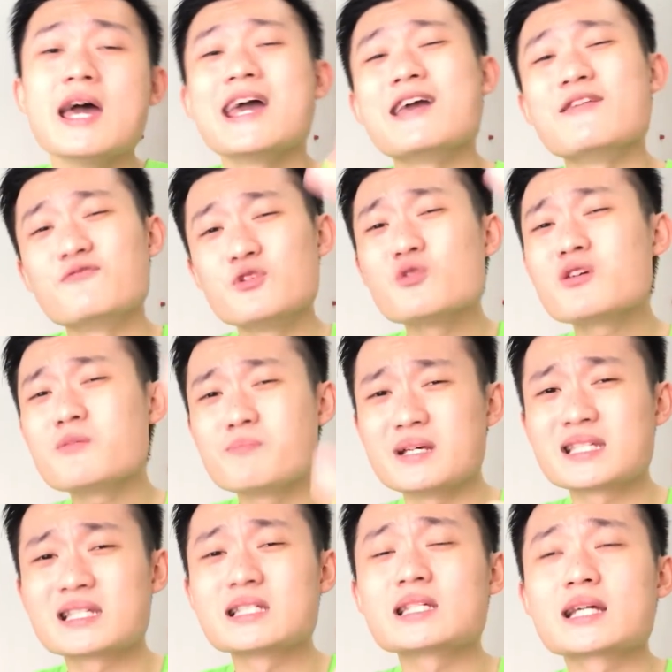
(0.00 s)
If you're a
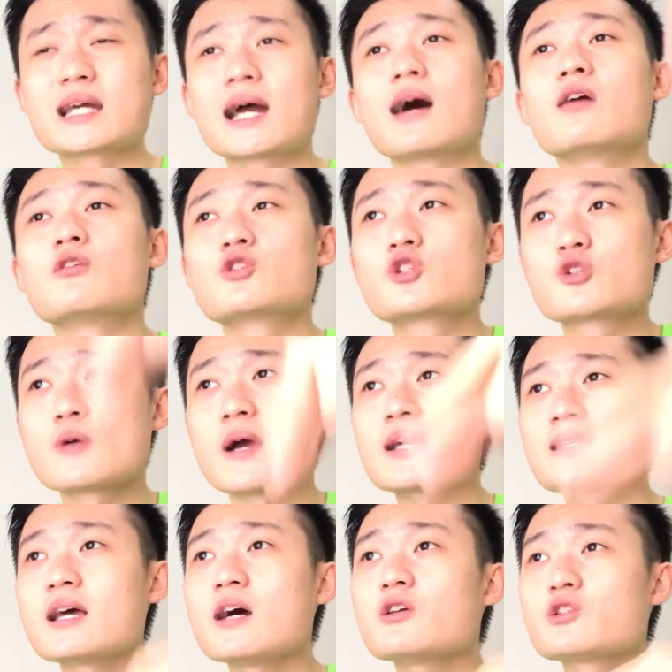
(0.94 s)
business account,
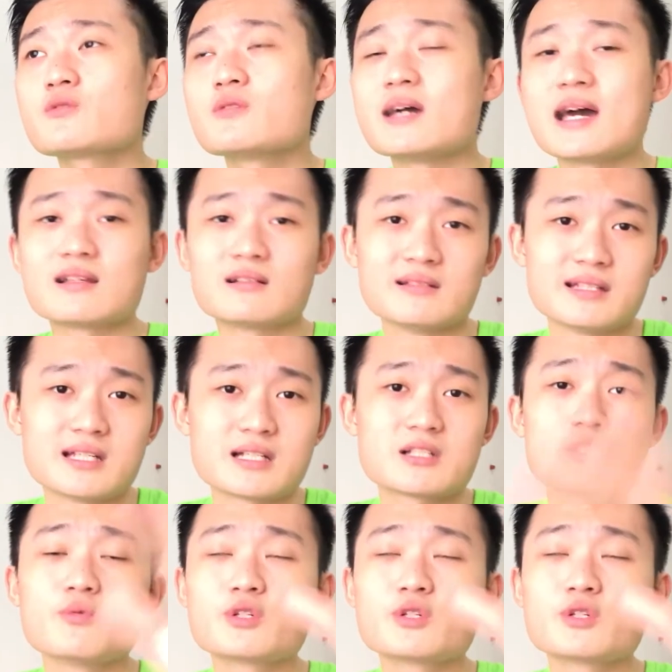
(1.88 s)
tracked out to your analytics,